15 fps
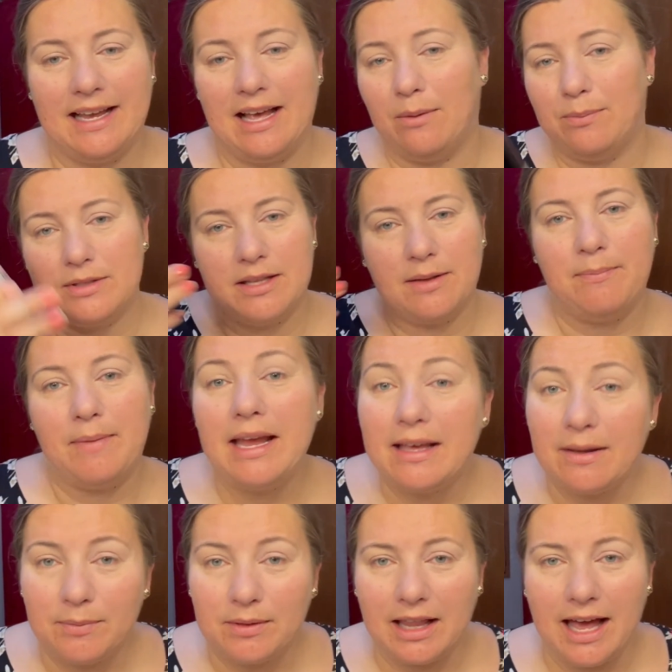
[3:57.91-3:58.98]
It helps the
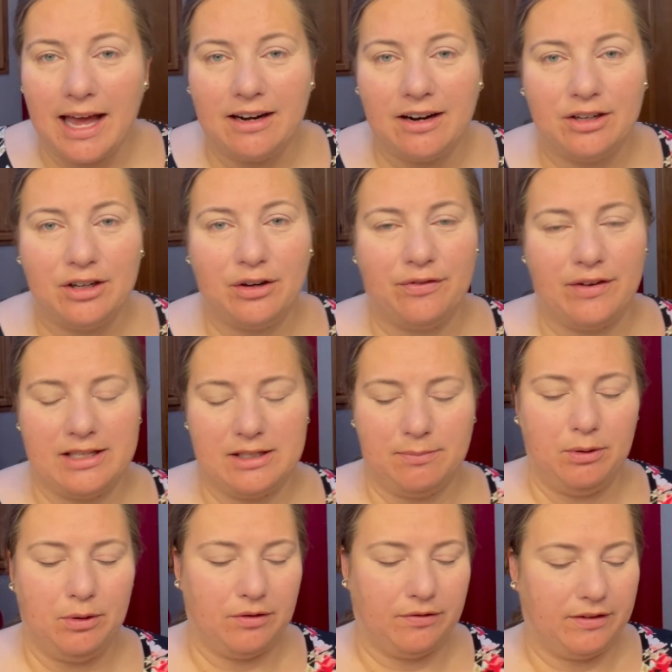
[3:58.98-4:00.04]
makeup glide on your face
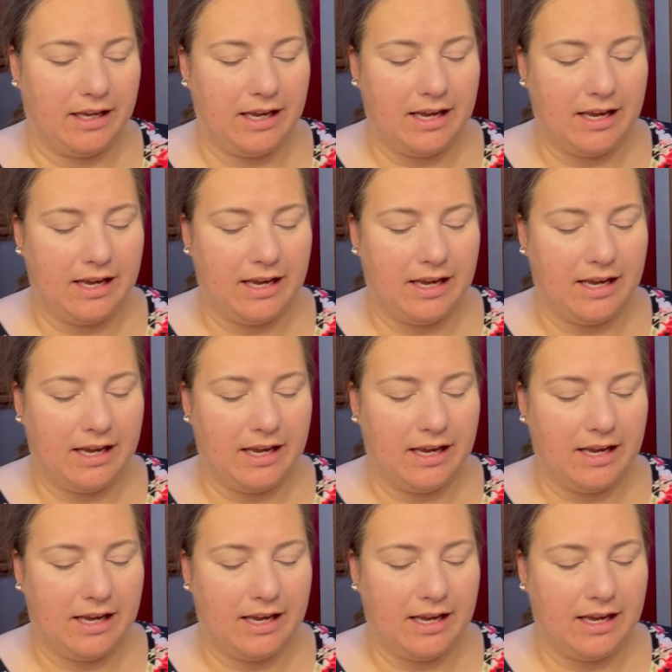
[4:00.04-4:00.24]
beautifully.